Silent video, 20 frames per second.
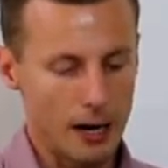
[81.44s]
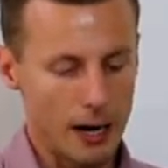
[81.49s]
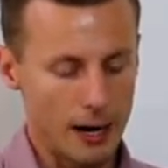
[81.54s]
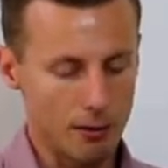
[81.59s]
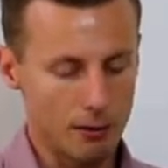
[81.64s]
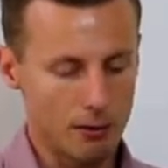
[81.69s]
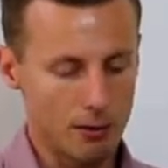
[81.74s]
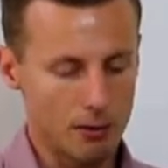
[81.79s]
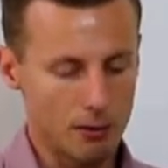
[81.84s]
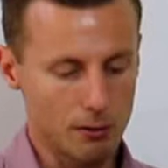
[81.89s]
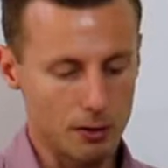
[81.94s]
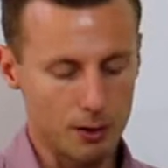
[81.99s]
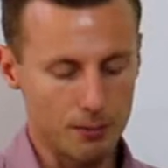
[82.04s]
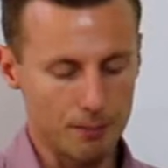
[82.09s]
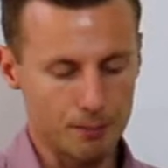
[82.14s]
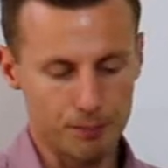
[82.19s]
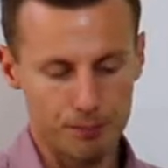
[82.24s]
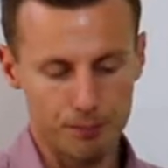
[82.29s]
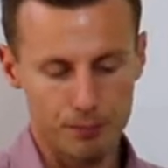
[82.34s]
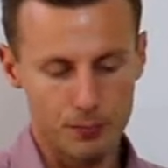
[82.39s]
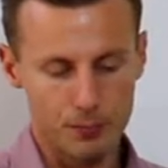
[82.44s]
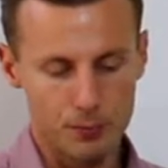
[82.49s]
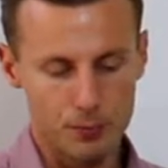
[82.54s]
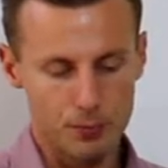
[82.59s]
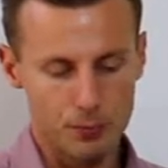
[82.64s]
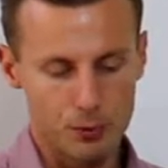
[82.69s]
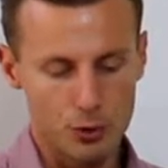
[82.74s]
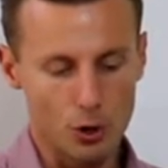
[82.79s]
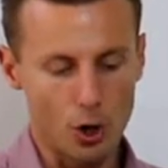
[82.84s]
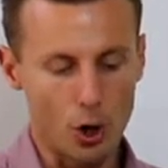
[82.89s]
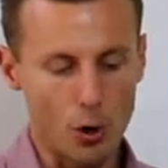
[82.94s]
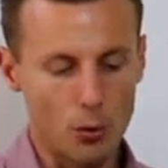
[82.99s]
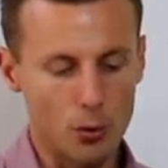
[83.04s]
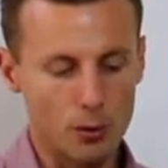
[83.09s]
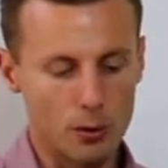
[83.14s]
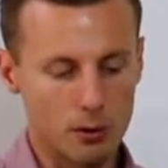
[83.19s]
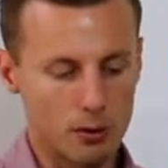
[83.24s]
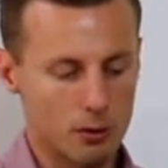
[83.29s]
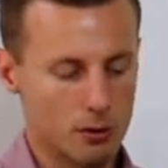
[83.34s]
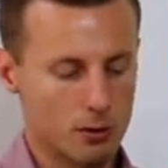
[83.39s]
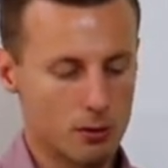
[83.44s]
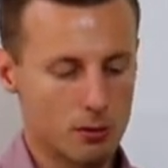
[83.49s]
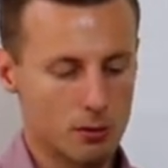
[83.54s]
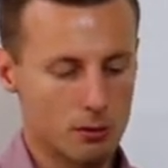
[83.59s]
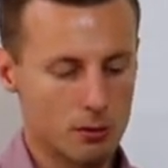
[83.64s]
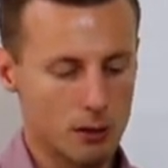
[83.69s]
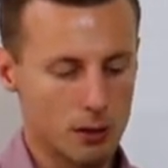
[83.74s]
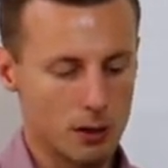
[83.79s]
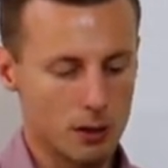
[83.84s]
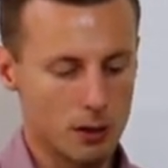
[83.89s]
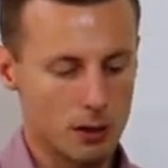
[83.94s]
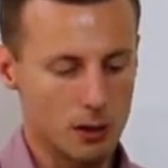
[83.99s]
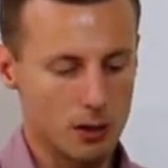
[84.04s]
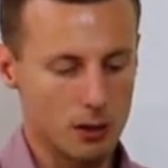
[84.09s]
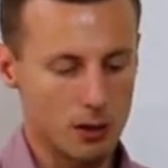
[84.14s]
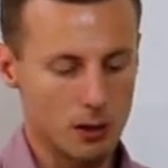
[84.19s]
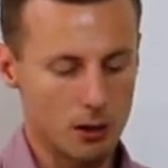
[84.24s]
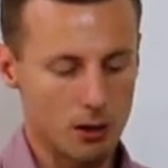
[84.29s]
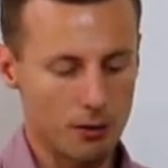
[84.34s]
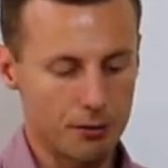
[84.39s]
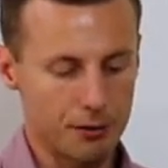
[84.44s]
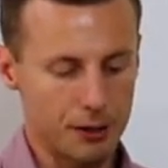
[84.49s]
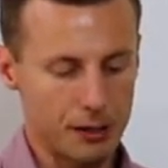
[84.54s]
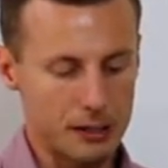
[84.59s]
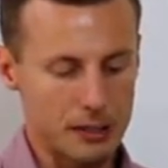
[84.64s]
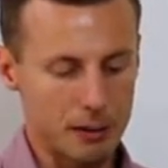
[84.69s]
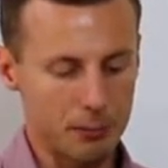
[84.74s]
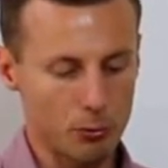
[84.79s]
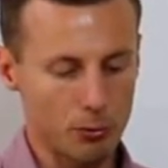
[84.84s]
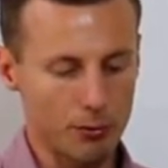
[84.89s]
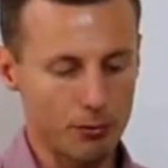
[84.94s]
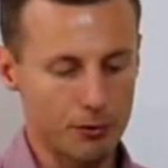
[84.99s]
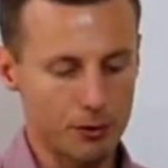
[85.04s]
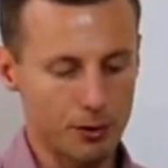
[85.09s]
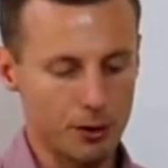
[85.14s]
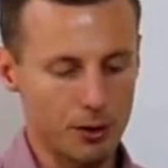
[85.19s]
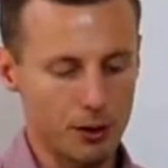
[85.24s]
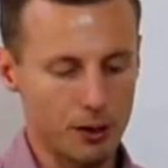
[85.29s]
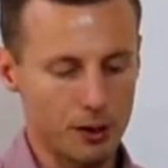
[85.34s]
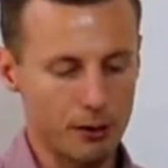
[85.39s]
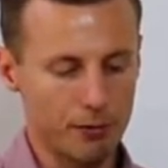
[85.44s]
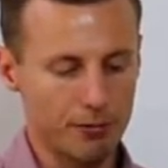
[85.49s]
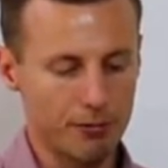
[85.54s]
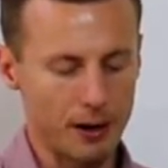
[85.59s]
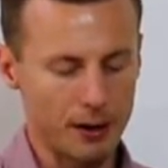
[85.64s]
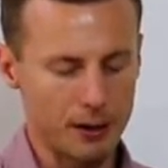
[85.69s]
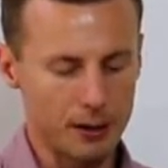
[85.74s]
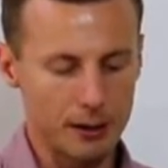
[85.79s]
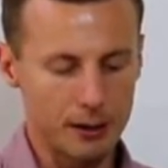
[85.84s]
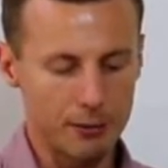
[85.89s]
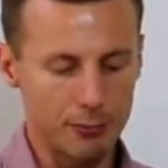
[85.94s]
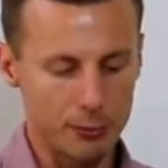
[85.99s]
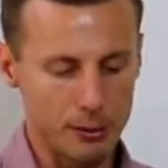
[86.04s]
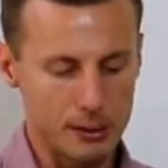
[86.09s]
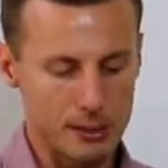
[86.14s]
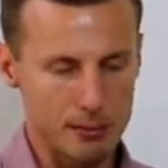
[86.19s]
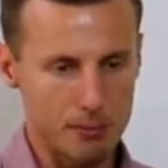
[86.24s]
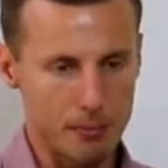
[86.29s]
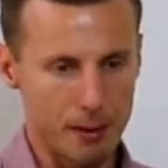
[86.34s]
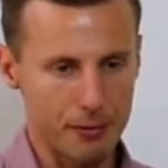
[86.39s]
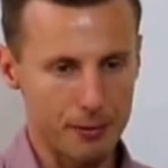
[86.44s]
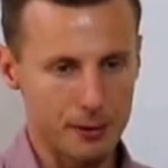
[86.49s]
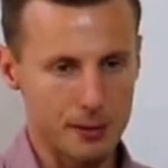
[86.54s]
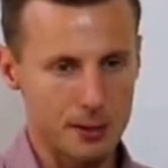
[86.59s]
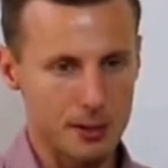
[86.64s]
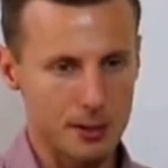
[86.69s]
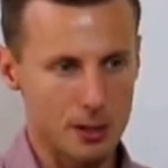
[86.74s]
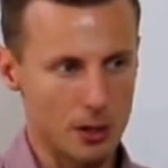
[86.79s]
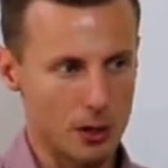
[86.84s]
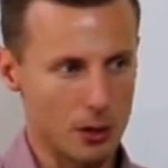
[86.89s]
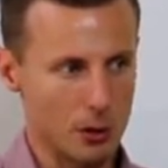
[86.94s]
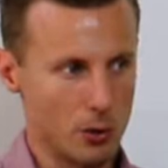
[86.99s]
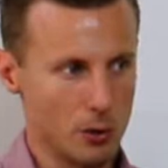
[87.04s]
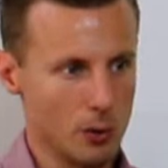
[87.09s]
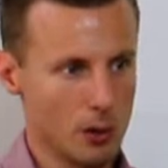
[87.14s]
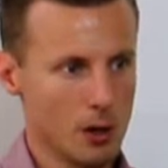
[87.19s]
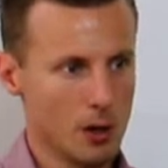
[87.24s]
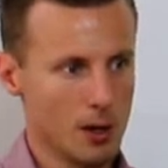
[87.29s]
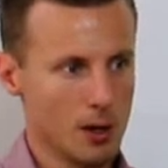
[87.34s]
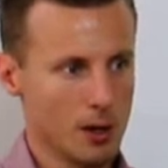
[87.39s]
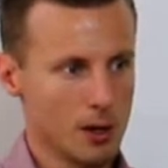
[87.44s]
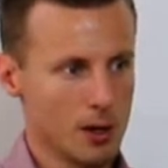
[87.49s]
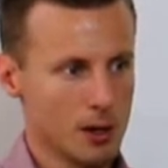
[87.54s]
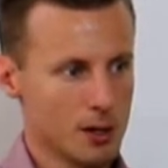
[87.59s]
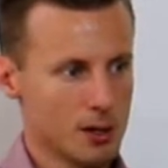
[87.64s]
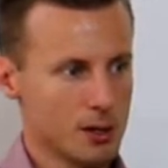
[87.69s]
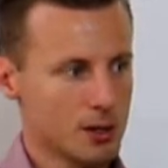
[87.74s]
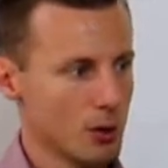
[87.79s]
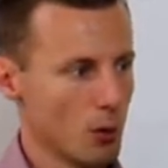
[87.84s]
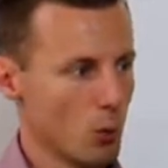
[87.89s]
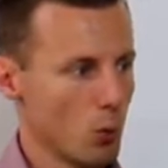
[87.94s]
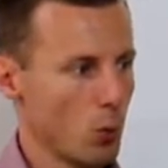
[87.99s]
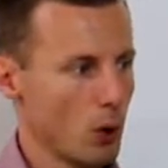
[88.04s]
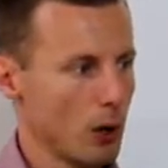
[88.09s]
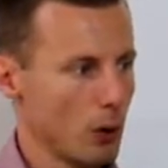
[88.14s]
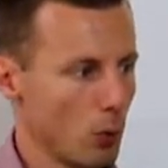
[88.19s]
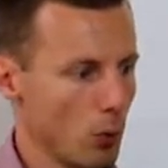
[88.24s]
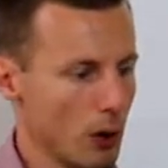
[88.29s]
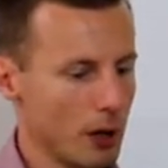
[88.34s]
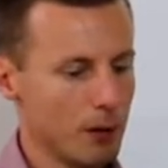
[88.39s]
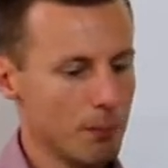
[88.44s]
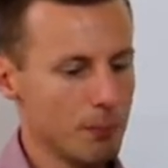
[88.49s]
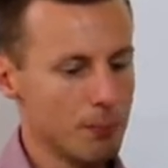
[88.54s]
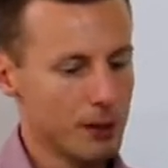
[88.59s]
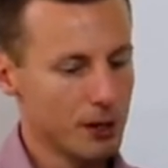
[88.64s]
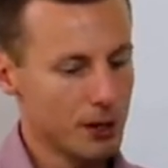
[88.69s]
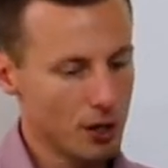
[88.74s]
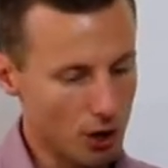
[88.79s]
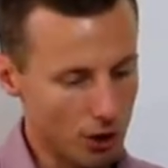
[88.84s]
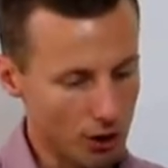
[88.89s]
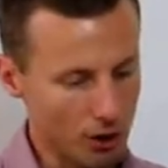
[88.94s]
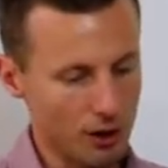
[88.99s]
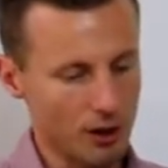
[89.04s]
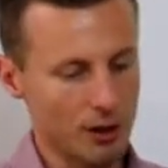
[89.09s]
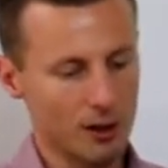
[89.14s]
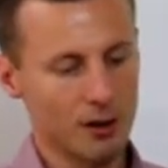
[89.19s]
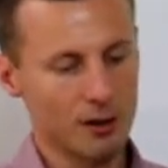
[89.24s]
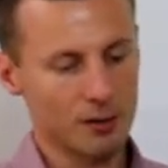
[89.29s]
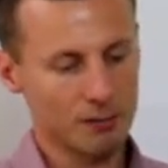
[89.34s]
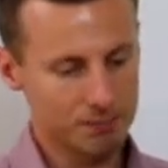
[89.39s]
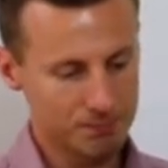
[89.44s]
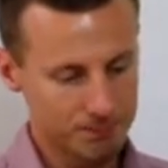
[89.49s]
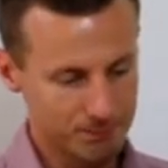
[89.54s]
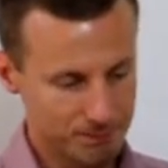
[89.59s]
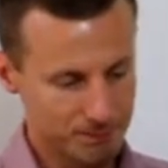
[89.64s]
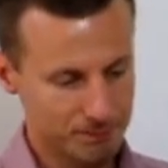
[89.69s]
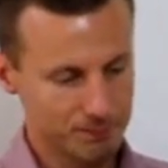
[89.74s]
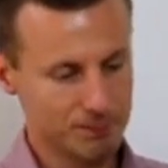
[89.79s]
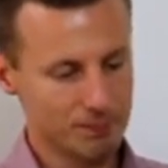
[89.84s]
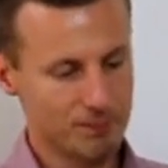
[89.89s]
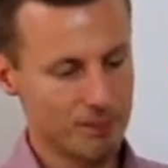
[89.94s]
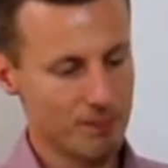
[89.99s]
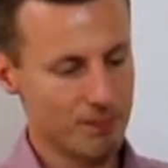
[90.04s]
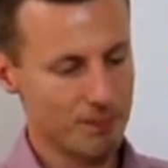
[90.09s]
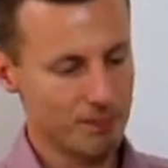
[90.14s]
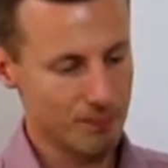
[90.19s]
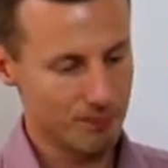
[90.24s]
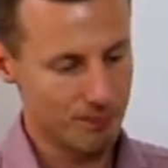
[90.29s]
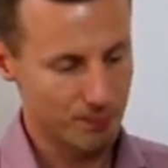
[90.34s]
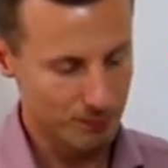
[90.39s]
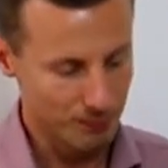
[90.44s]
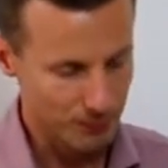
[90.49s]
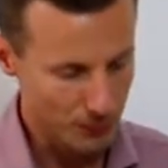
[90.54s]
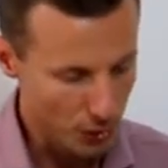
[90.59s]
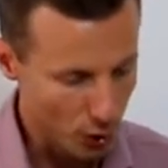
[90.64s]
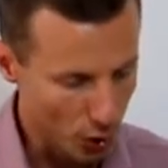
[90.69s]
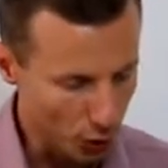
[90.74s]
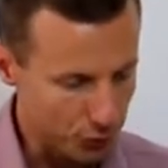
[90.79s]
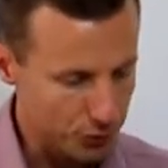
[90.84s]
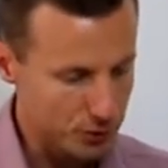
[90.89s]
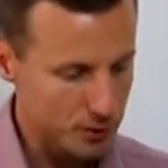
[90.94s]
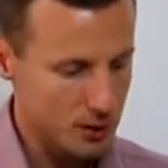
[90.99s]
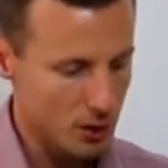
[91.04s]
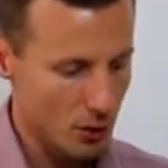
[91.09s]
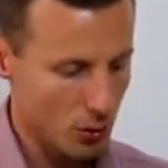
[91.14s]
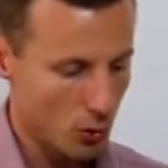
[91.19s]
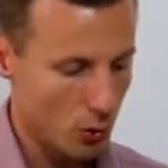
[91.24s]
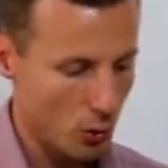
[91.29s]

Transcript: um, shown uh, on the example of the finite difference method. So, so we will be going not so